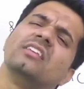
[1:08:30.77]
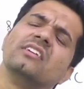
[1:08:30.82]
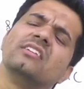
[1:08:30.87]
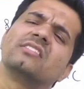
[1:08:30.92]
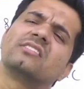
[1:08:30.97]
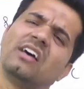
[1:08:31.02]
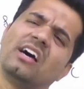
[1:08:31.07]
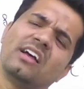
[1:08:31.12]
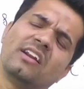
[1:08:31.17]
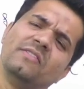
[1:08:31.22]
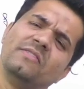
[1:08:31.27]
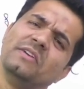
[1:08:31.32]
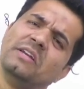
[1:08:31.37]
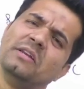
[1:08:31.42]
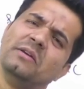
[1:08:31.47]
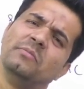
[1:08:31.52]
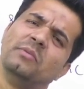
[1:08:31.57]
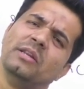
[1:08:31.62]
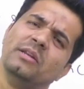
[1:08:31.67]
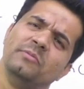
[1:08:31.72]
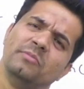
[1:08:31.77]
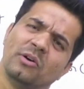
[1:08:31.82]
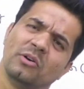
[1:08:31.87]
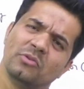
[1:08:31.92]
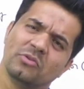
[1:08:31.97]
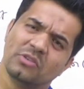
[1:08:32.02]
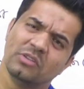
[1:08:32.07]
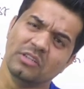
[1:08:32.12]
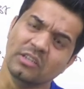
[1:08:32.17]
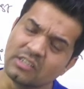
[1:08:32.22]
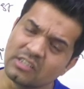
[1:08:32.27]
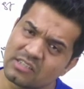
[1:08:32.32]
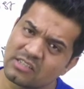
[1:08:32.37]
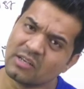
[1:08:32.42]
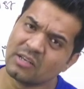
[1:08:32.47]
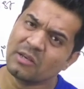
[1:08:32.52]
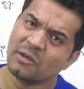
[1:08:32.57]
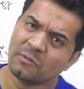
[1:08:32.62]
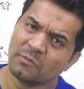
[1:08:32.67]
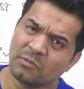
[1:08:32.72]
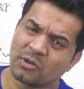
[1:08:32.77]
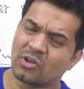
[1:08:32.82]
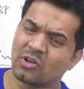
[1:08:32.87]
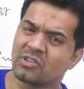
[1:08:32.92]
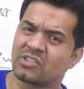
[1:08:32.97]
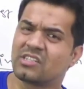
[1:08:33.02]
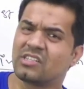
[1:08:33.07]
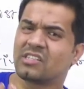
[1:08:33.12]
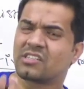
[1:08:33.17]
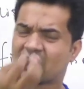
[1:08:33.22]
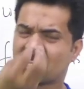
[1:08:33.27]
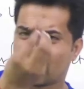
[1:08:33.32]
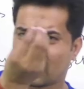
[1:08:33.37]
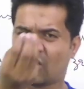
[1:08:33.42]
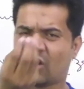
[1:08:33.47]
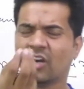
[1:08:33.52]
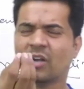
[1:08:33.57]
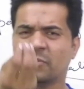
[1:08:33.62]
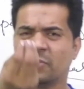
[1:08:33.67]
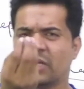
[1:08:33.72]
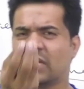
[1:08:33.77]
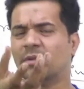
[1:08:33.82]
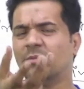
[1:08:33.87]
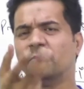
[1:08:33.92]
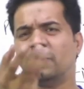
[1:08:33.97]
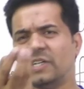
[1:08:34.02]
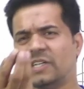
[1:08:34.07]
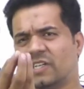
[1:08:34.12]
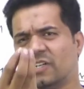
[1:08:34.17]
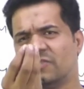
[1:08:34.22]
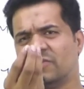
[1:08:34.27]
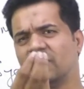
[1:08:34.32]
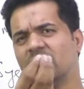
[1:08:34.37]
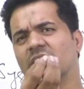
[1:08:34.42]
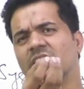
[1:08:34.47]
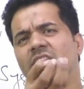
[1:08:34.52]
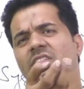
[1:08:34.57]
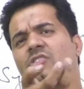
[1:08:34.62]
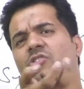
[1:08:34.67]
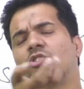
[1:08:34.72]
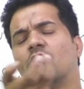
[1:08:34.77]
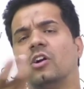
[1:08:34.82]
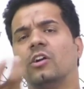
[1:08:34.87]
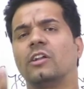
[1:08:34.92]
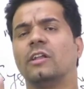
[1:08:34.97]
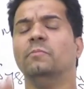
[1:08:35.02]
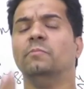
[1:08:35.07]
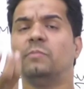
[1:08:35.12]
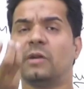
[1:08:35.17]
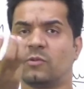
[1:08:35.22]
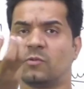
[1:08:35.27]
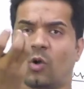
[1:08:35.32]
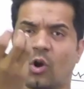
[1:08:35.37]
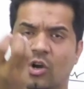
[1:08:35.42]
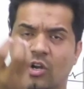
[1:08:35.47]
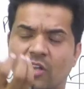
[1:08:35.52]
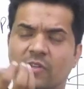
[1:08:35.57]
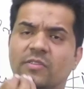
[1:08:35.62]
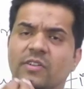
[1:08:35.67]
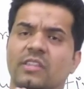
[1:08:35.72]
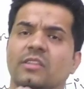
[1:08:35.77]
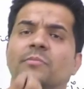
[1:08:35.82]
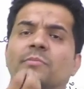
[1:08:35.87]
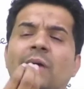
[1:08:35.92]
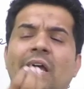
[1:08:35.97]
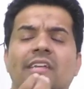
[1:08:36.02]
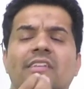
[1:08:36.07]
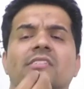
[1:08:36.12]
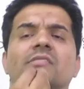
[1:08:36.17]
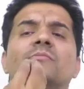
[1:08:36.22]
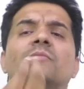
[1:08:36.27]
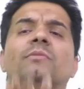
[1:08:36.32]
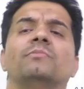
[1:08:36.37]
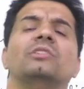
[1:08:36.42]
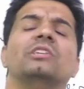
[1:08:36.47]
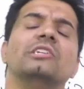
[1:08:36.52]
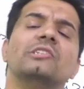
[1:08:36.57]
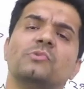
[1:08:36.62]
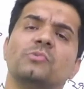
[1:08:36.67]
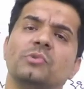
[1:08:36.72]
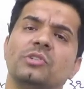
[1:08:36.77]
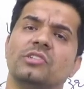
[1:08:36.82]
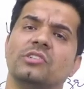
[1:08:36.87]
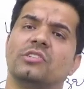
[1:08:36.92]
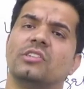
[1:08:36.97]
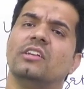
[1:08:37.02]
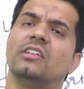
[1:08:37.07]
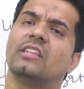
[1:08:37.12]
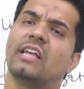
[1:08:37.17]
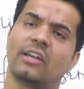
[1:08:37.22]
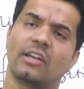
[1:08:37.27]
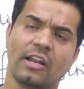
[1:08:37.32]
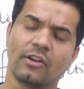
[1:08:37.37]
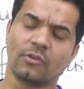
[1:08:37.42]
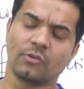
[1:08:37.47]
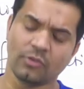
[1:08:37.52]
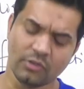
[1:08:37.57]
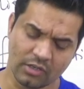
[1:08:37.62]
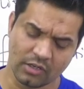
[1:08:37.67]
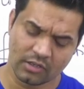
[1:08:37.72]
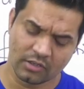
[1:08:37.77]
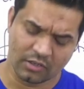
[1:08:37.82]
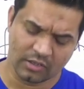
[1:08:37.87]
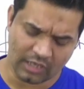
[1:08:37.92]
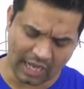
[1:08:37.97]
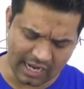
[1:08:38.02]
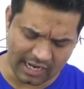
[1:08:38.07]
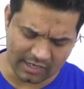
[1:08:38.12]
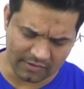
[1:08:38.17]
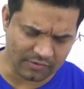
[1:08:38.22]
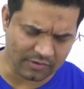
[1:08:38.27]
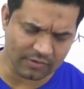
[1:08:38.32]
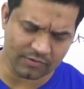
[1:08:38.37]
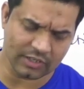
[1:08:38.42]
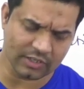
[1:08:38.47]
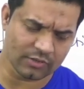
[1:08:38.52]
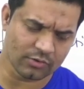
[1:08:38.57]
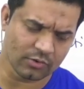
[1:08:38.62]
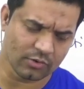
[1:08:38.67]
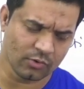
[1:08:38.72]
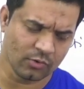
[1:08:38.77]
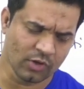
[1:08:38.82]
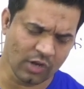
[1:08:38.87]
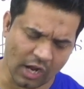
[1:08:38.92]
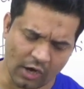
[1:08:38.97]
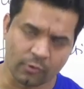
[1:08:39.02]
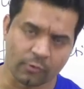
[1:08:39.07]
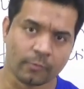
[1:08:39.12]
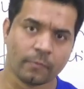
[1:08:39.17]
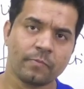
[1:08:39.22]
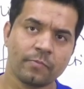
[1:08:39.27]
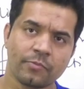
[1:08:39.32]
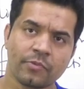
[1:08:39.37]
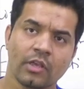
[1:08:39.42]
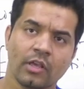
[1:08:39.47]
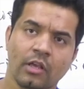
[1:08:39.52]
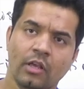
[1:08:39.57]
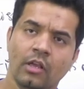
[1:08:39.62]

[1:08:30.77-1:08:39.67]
things are available about this, because this cannot be completed within this short time, but whatever the maximum things which is there, that I have given to you. Now